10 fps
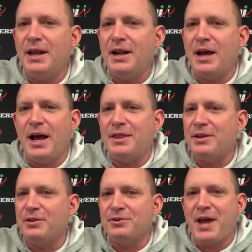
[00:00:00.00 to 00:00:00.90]
and I,
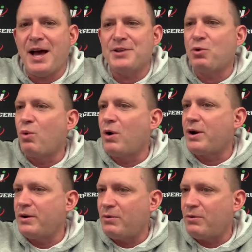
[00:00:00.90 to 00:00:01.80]
I think those guys are
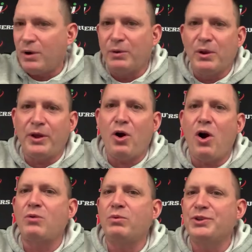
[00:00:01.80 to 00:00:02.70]
working really, really
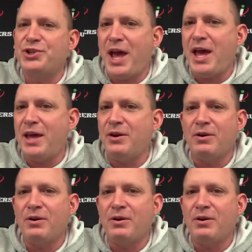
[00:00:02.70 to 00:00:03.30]
hard with Jay.